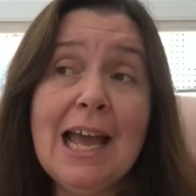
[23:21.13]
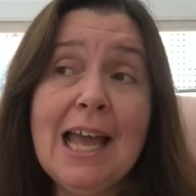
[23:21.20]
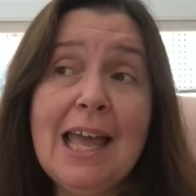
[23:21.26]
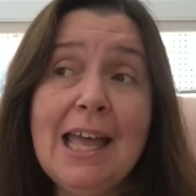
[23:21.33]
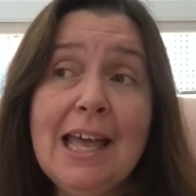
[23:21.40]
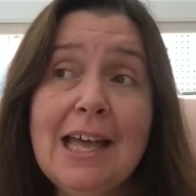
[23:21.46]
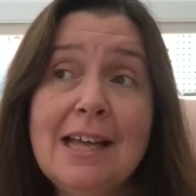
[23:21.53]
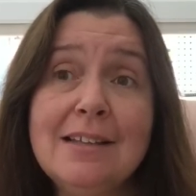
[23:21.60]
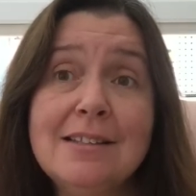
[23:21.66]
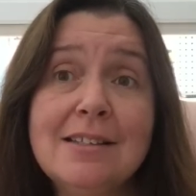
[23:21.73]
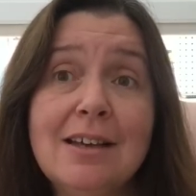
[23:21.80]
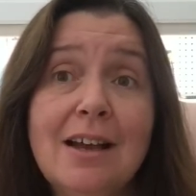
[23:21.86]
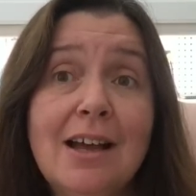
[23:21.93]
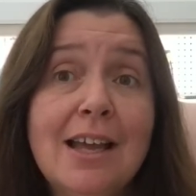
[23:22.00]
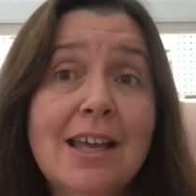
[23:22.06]
And
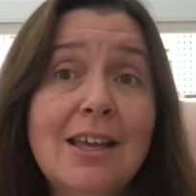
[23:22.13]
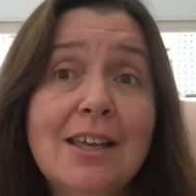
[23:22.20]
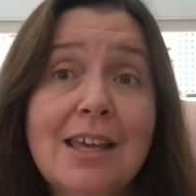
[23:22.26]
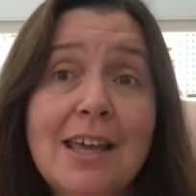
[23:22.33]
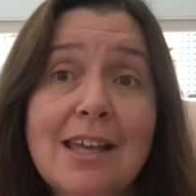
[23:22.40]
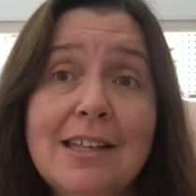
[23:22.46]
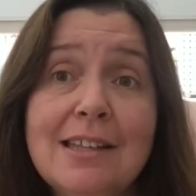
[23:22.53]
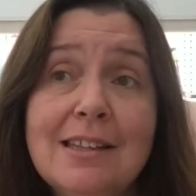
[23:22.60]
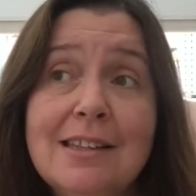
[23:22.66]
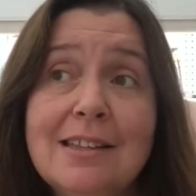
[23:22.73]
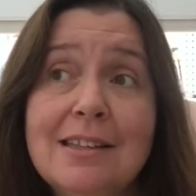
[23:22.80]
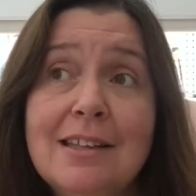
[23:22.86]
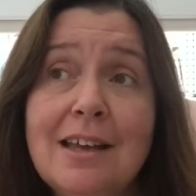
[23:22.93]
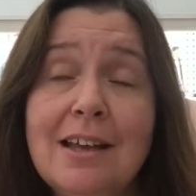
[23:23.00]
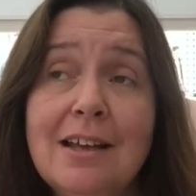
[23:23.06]
I
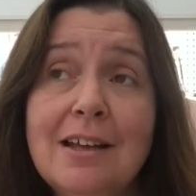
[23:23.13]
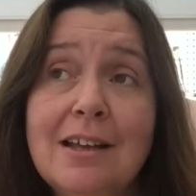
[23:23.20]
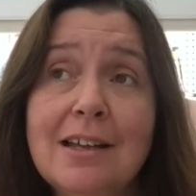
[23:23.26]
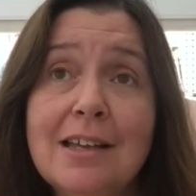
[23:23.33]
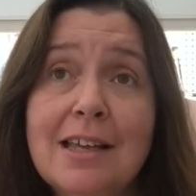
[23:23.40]
can uh,